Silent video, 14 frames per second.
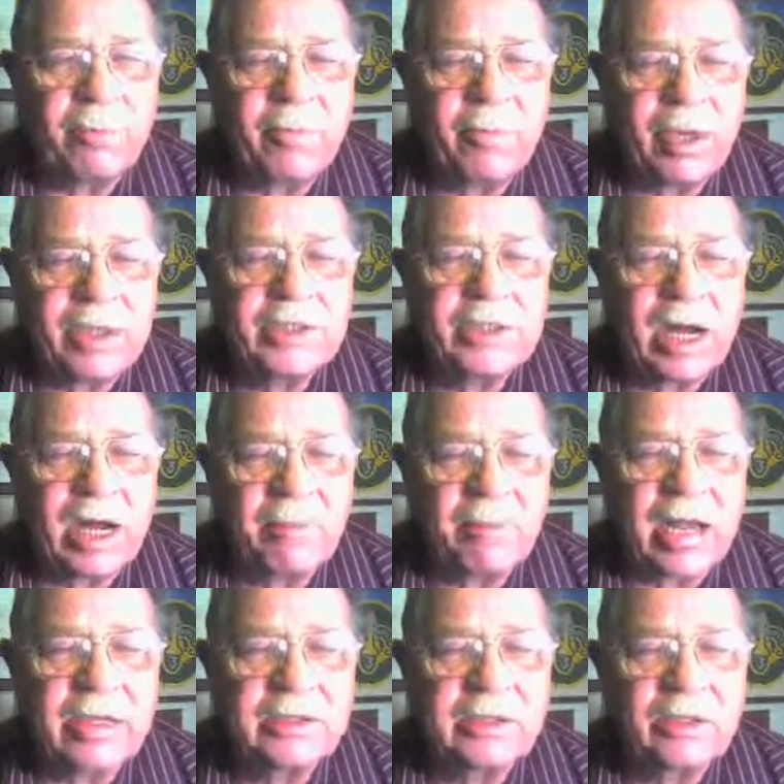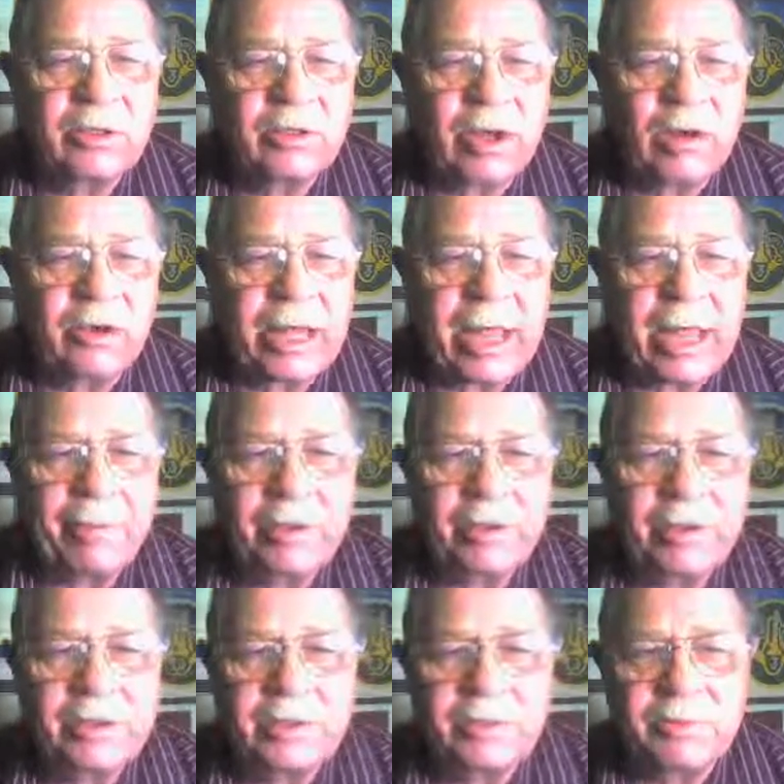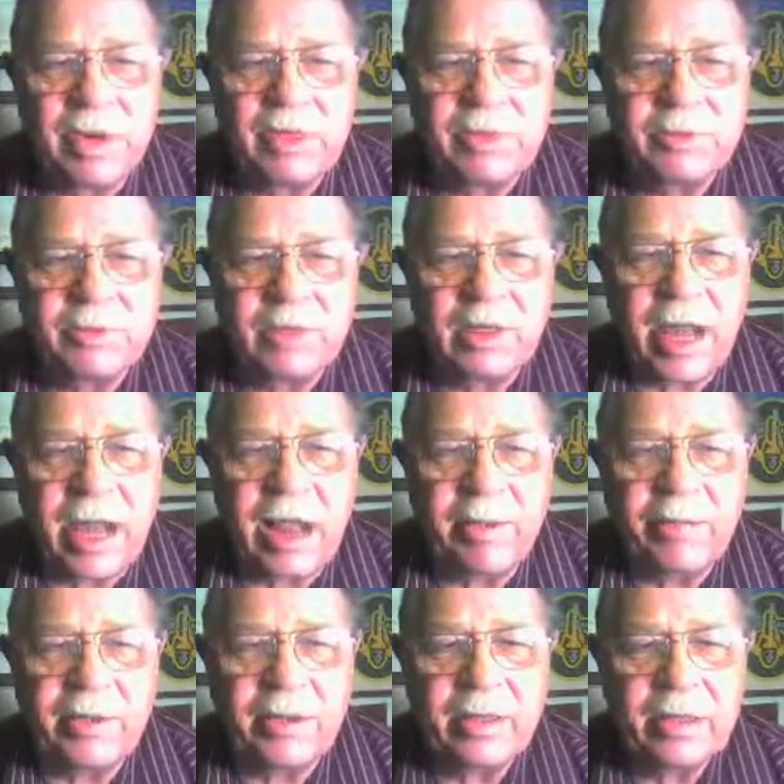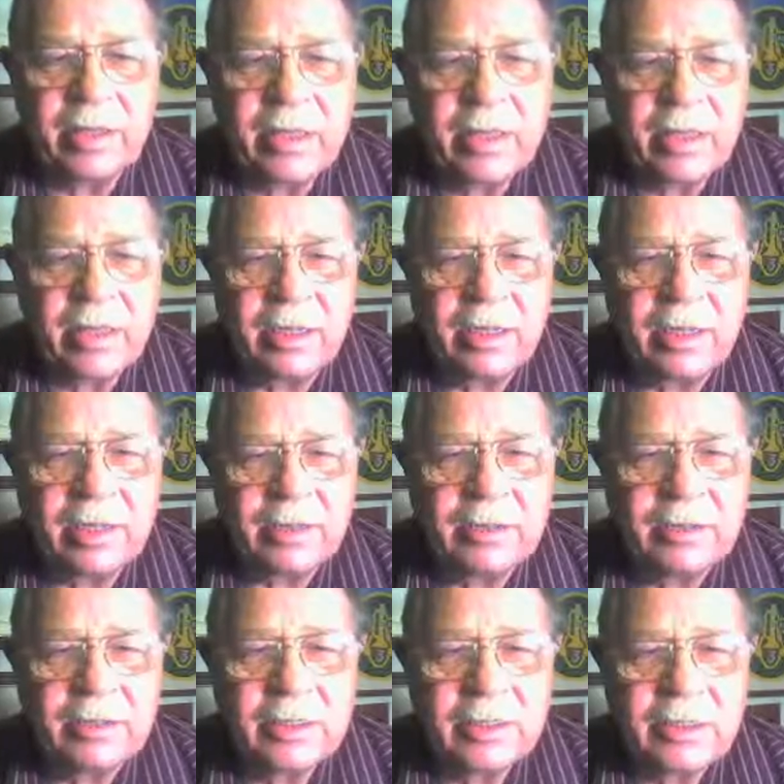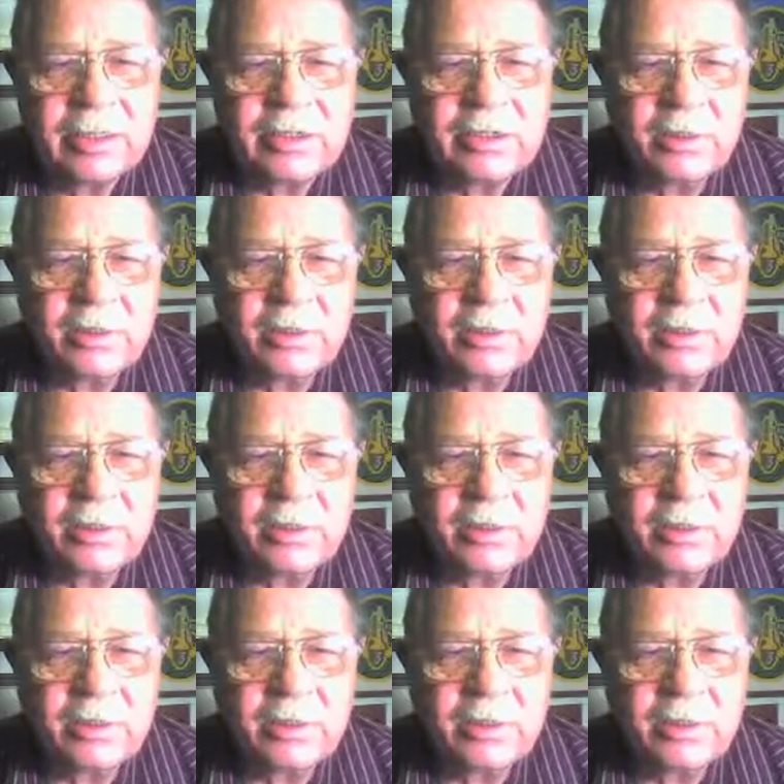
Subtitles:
and my younger brother each got a bicycle and our cap guns, and made us really happy.